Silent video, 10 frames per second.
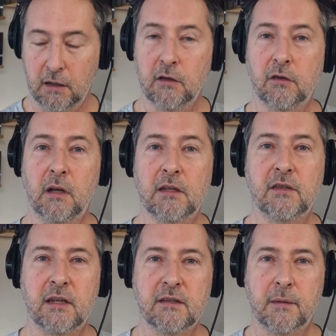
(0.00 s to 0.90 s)
so let's
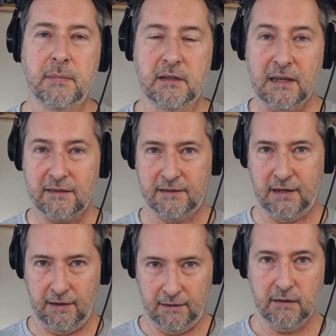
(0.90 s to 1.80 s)
say somebody, let's
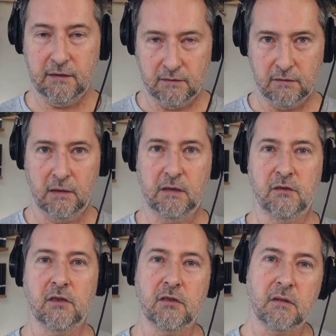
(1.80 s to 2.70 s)
say, let's, let's
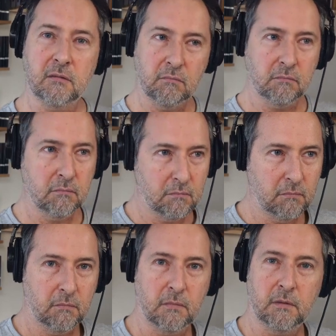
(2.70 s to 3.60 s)
just
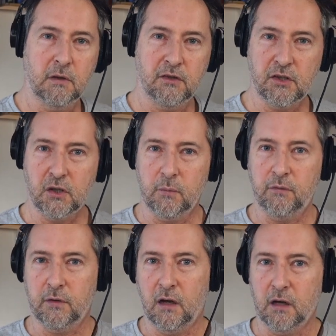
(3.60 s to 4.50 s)
assume
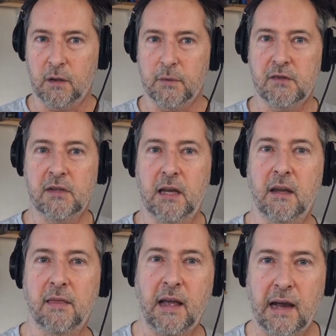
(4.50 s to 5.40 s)
for argument's
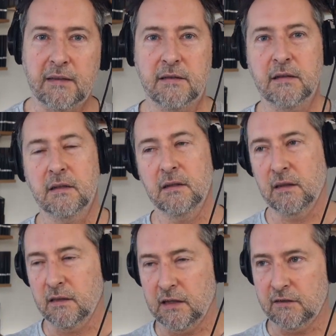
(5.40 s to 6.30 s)
sake that
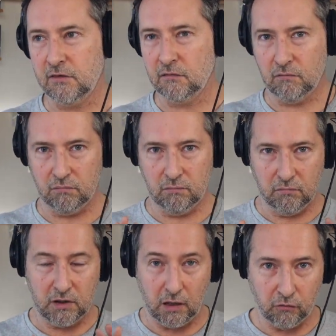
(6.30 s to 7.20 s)
this
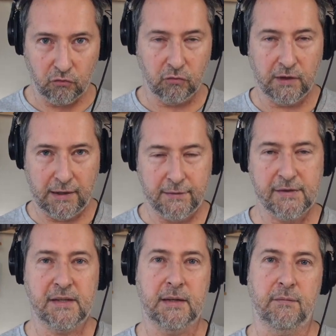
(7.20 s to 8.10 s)
cultural
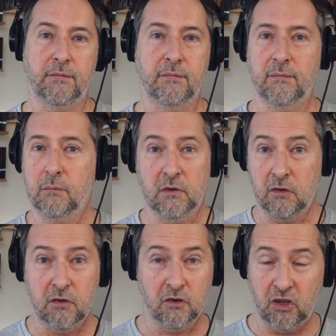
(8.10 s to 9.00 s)
narrative, which
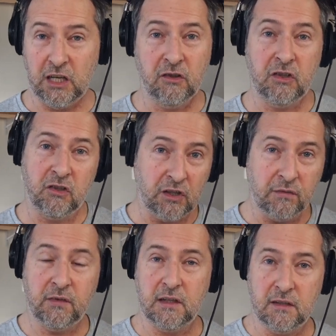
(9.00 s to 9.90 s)
is a changing,
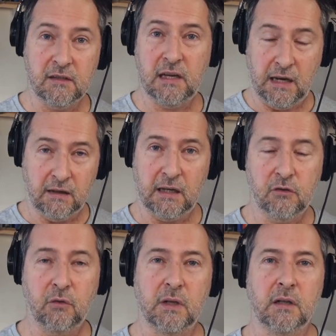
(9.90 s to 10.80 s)
shifting sand
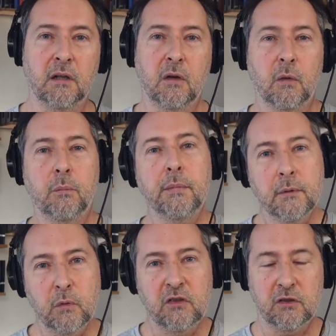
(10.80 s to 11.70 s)
actually,
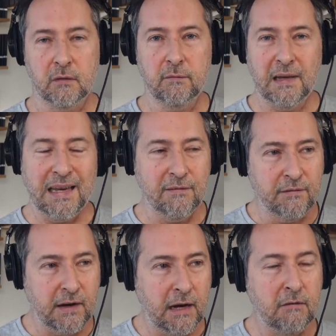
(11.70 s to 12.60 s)
which
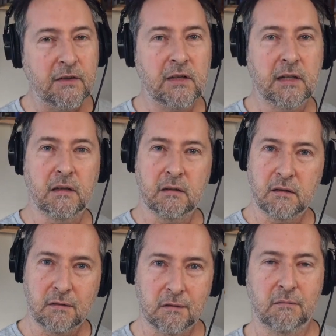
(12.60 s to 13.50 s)
variously
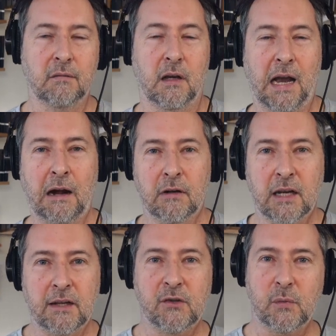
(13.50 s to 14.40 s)

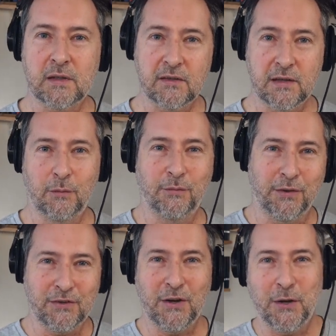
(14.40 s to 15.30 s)
arrogates to itself the
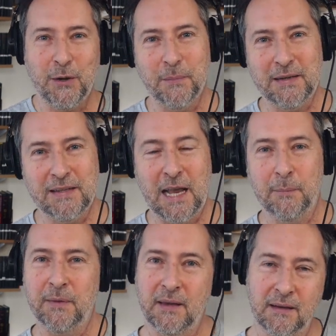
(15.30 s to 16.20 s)
term
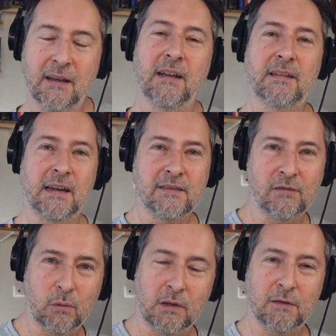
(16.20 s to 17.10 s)
Islam and then attacks
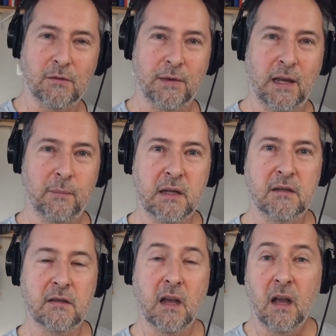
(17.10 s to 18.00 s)
everyone else on that
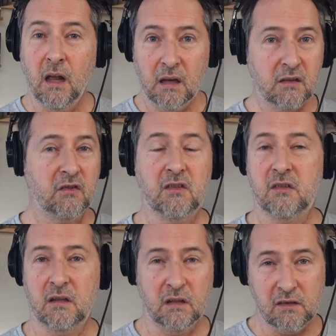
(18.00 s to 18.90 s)
basis. Let's
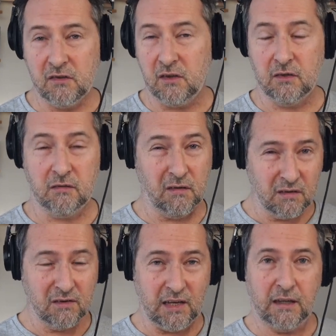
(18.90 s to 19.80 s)
just let's just
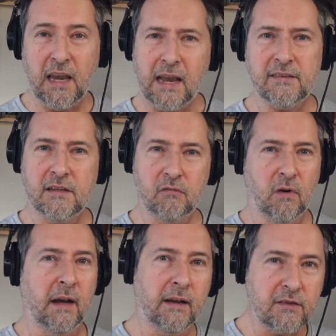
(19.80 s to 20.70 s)
say, yes, it's
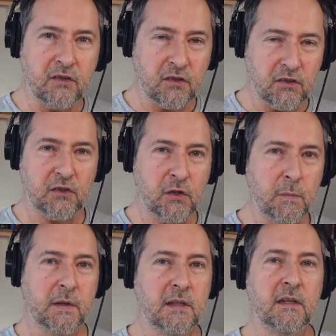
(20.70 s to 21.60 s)
right. Let's just
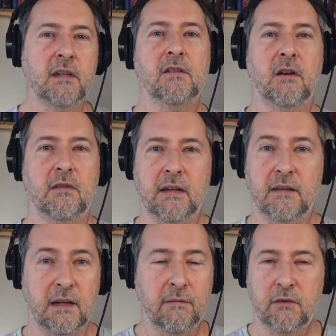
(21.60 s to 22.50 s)
assume that it is correct
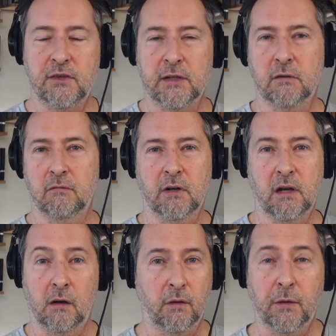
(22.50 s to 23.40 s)
in every single
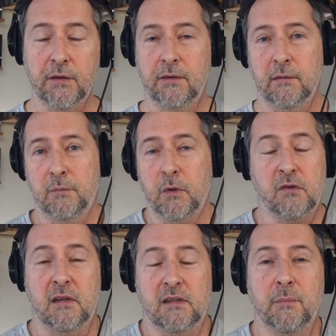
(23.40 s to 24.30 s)
regard, although it's,
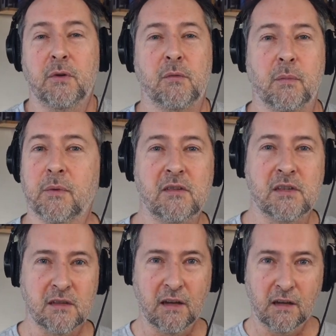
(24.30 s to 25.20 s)
poss- it's impossible because
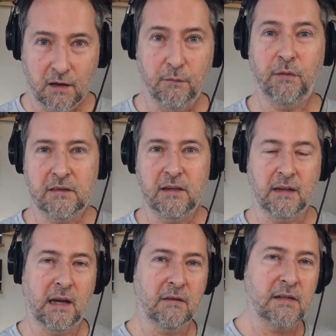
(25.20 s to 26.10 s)
it's
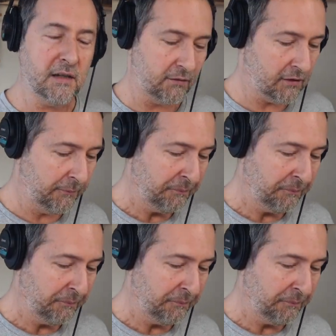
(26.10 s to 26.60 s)
conflicting narratives.